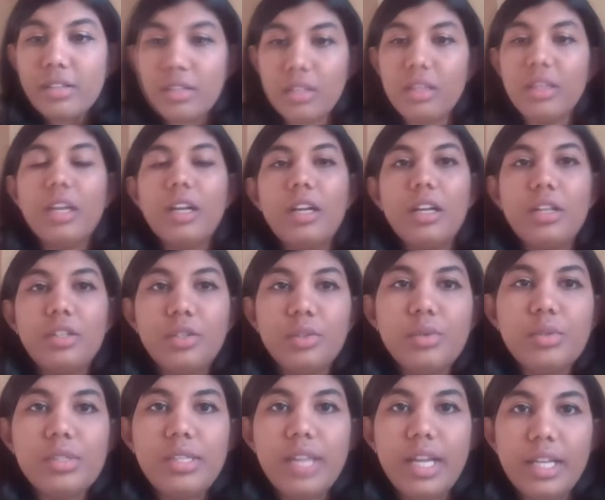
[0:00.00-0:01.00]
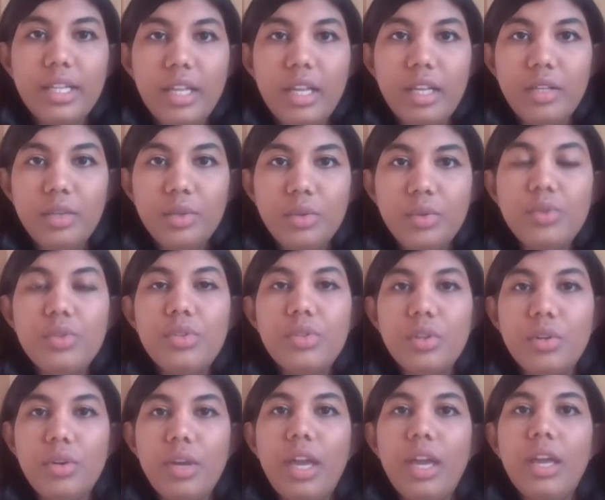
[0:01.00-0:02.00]
the tools that they use.
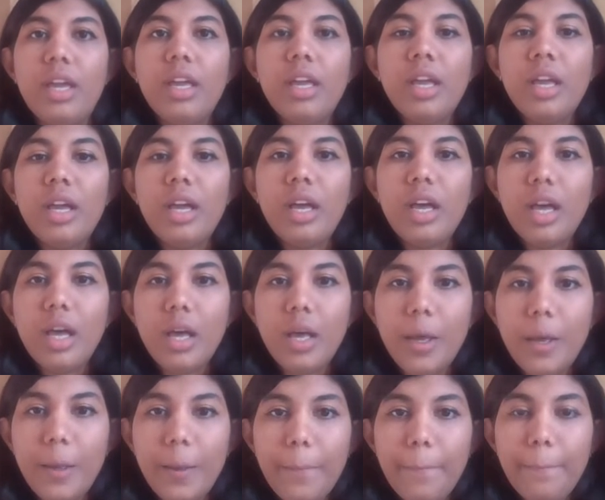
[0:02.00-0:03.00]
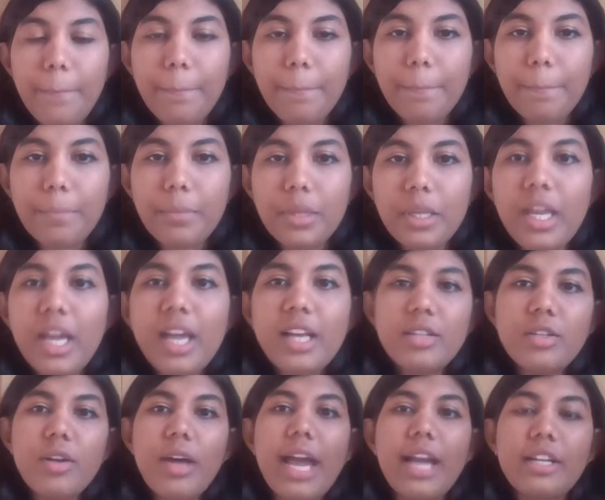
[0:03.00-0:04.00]
Okay.
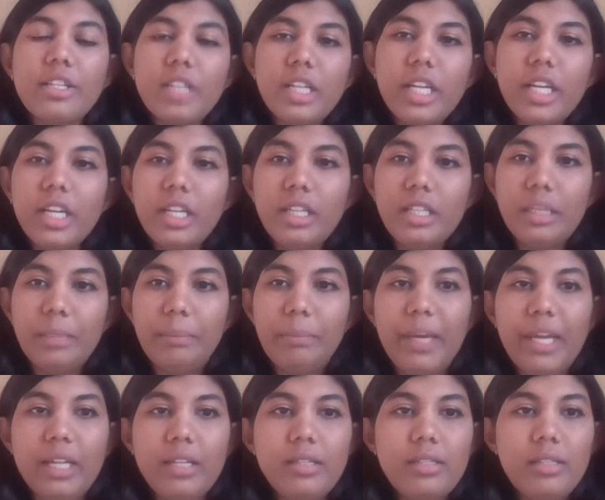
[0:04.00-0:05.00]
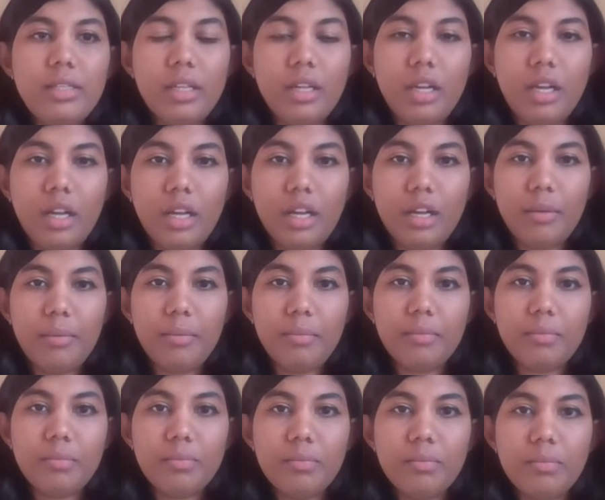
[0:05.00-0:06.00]
So actually it depends.
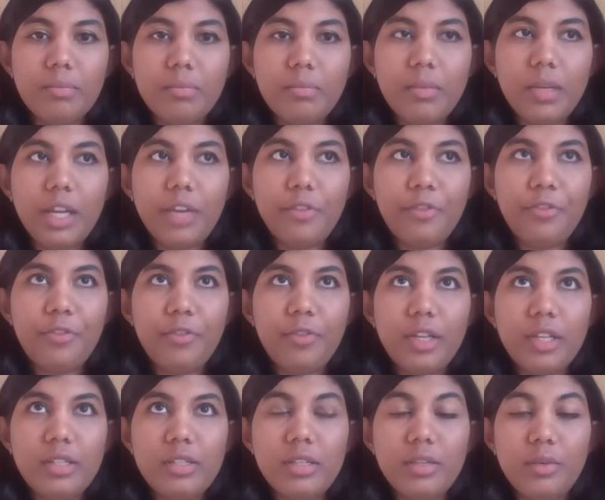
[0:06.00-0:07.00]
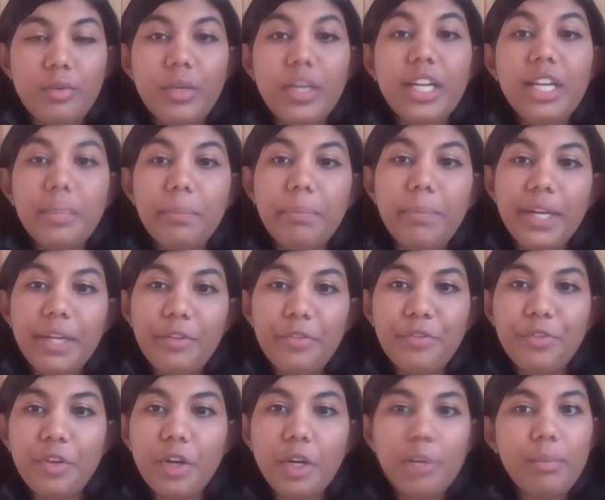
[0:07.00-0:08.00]
If it's a really big
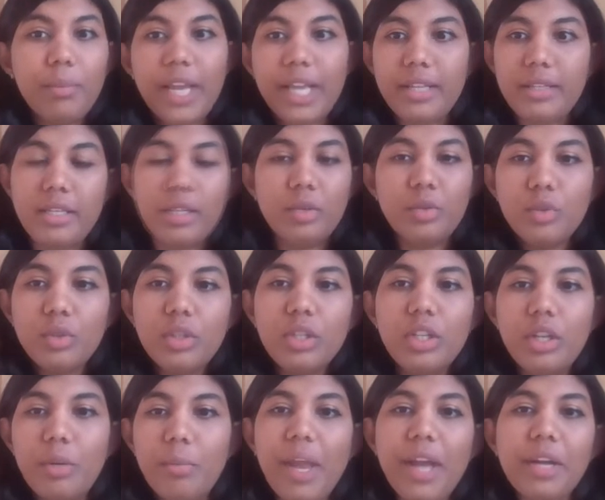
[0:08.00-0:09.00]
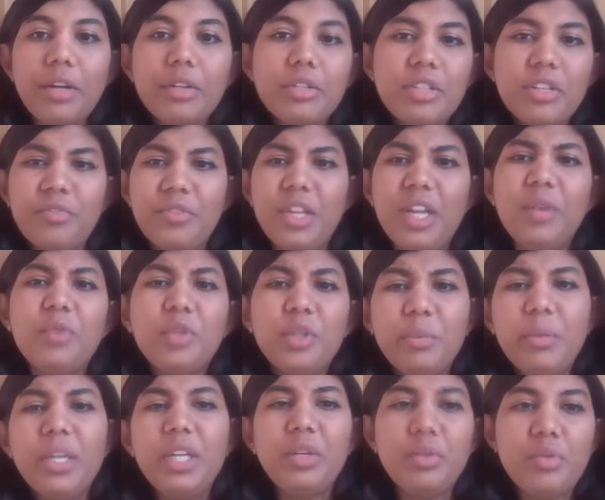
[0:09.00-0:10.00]
firm like say Google or Microsoft, they
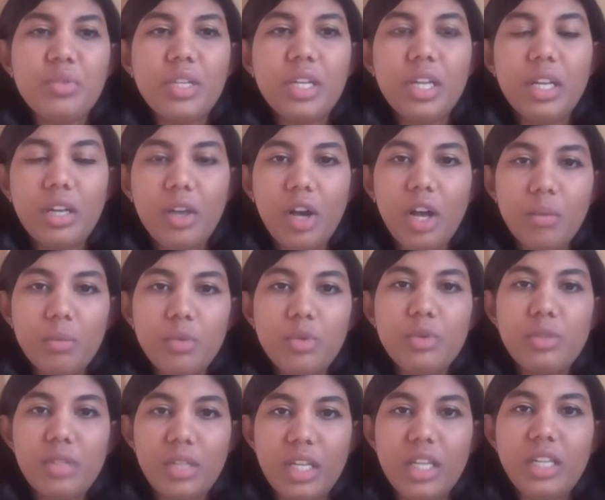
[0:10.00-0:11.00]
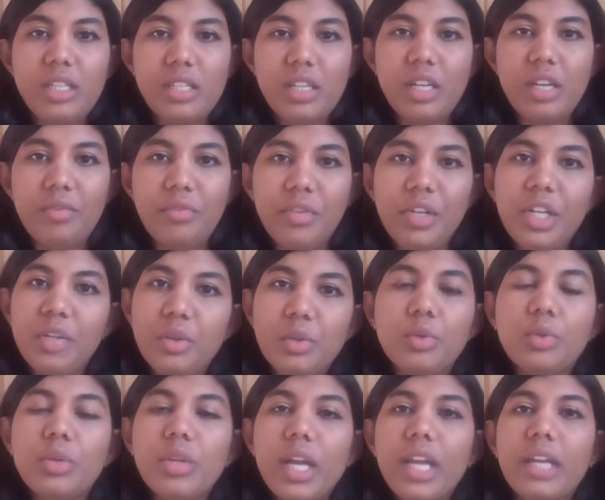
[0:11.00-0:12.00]
would be using almost each and every
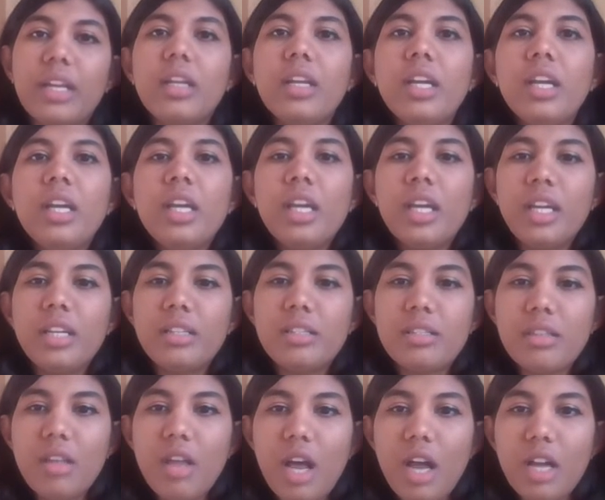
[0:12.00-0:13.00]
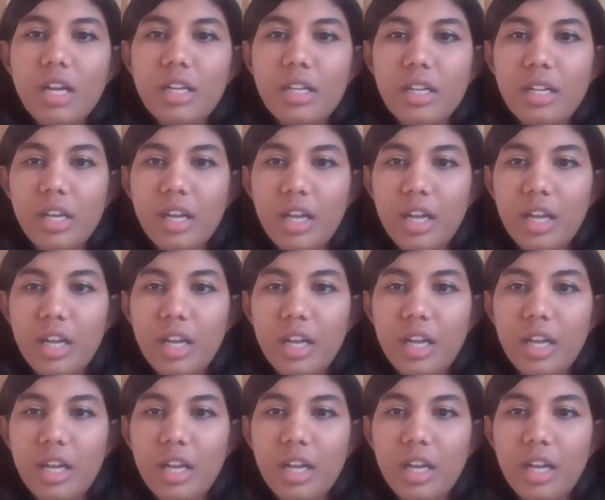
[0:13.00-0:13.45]
tool, and it's not